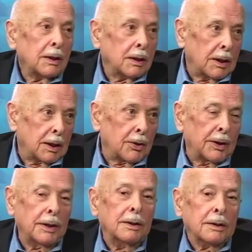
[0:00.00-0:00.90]

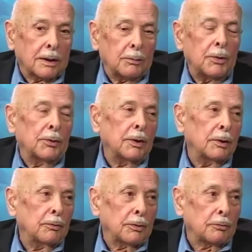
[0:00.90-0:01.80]
caring community
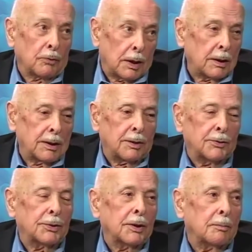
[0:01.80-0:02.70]
with great
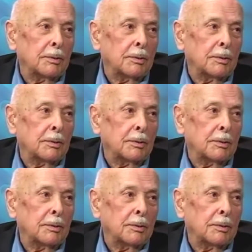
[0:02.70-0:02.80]
leadership.